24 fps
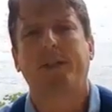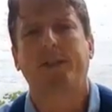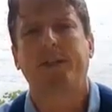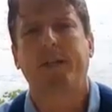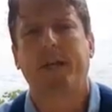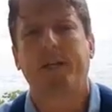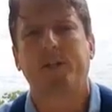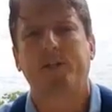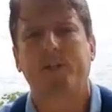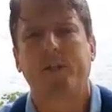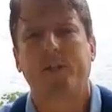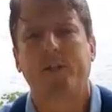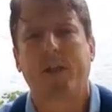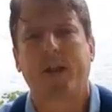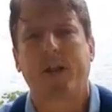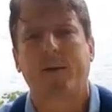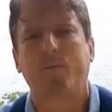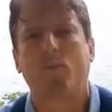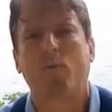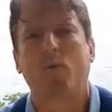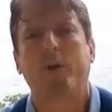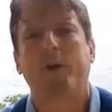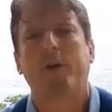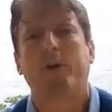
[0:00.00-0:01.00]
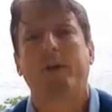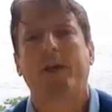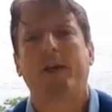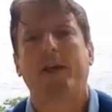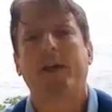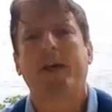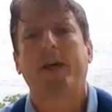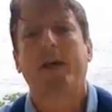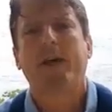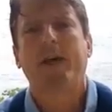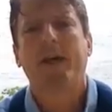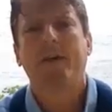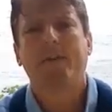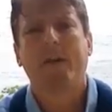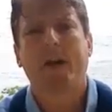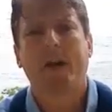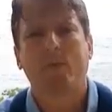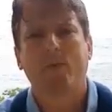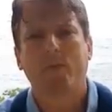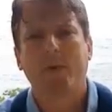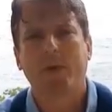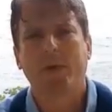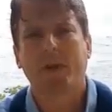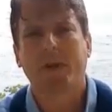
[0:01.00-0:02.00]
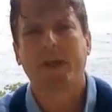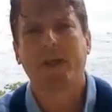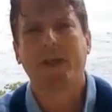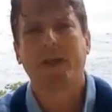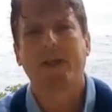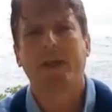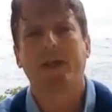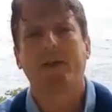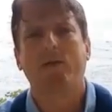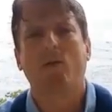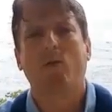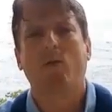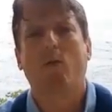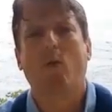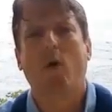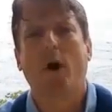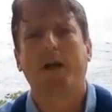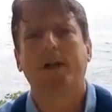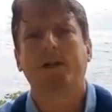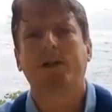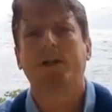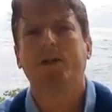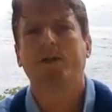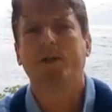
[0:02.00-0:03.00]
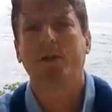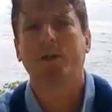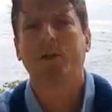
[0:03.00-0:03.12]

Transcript: intention that I really want to